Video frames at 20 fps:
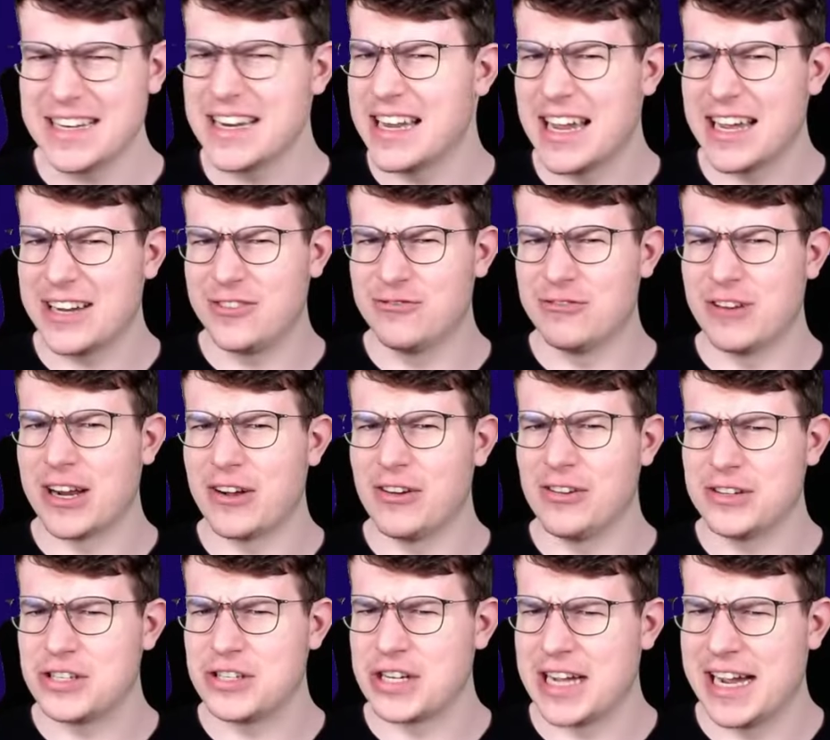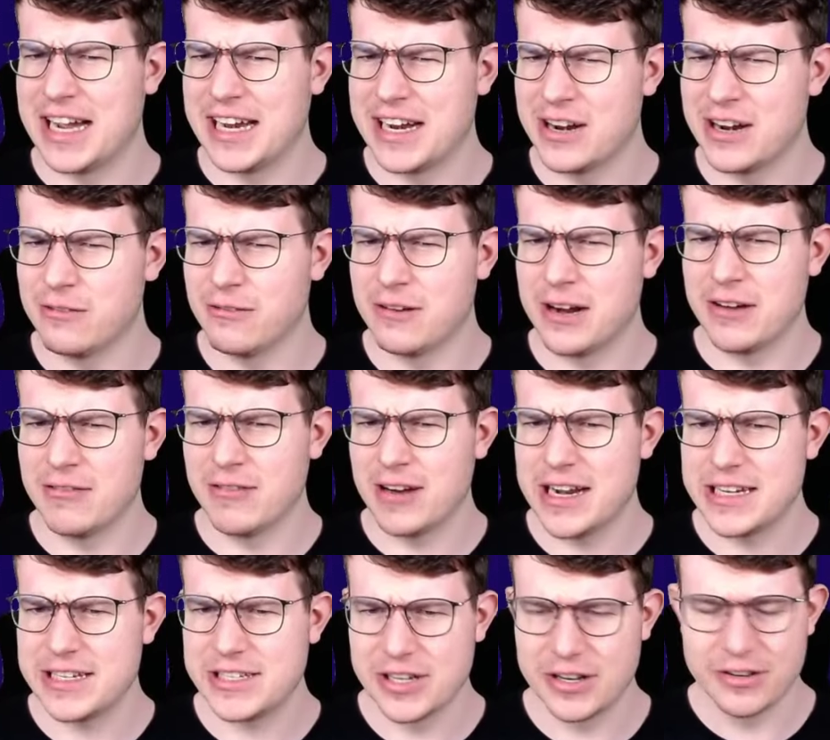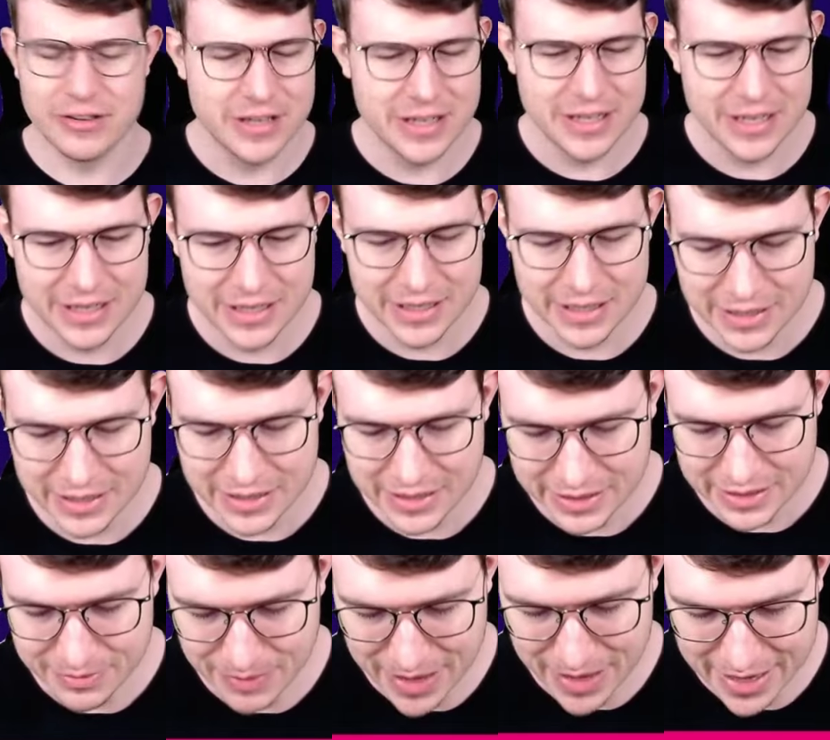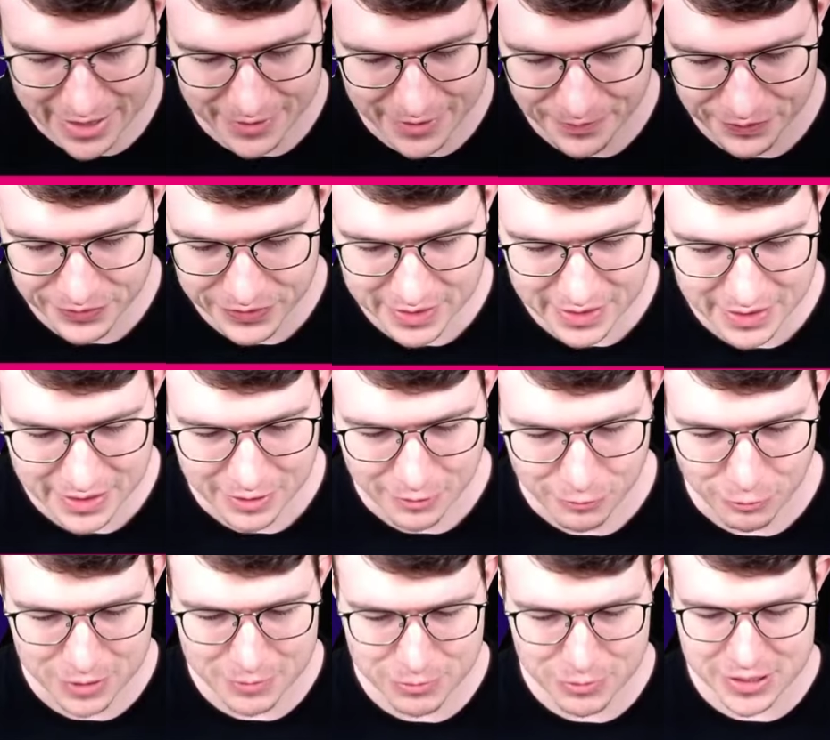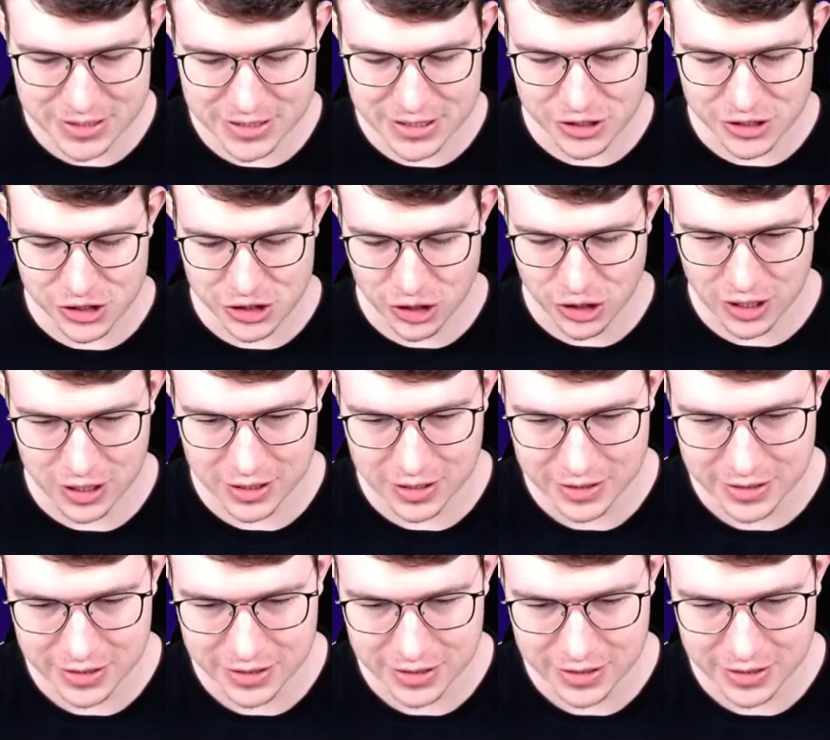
Electro Dragon also kind of in a way, right? So, man, what was the shock